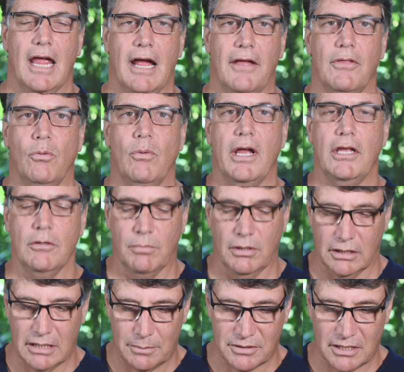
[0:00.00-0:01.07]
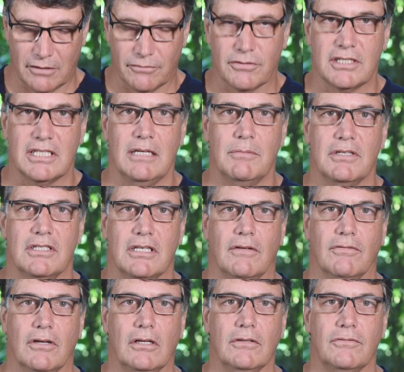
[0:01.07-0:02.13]
And the way you build up self esteem and
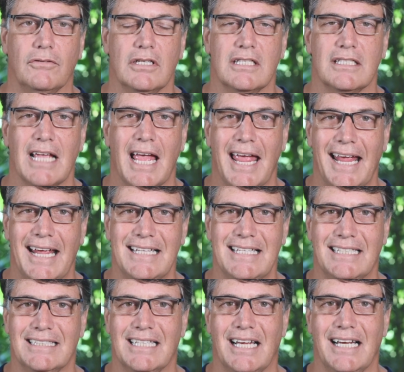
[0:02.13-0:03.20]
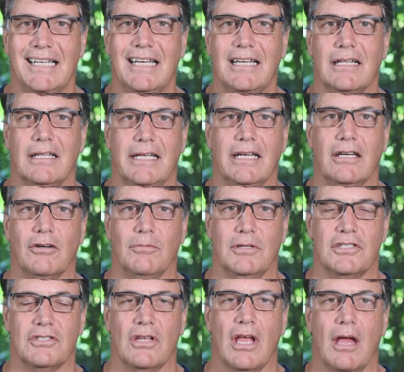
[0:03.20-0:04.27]
self confidence is in tiny little
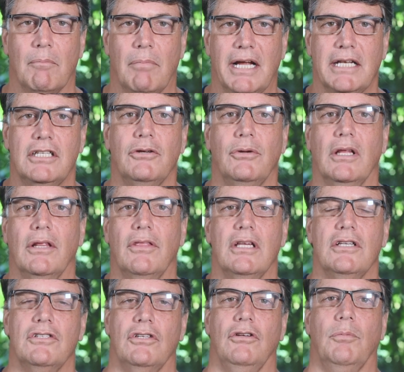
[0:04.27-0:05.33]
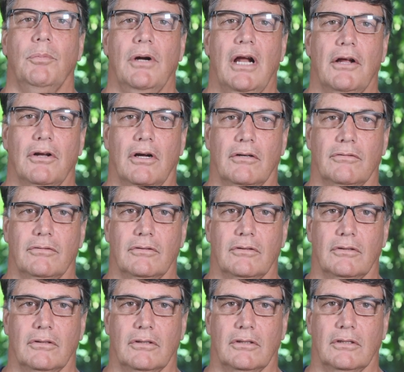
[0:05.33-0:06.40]
increments by doing things that you're proud of
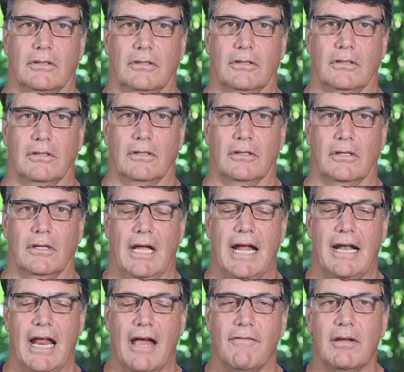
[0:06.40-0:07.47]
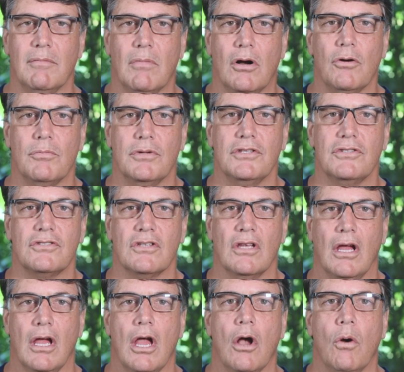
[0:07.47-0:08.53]
and having moments
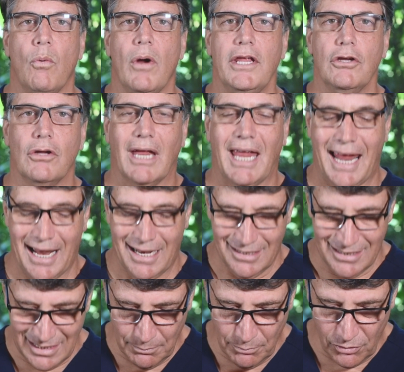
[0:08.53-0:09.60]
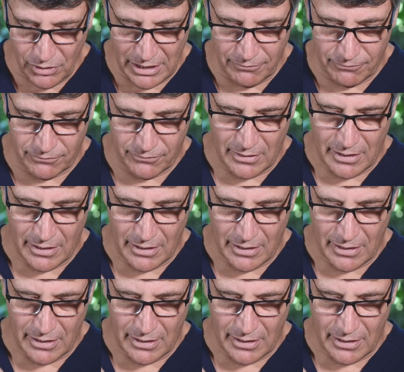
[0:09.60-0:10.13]
where you can debrief,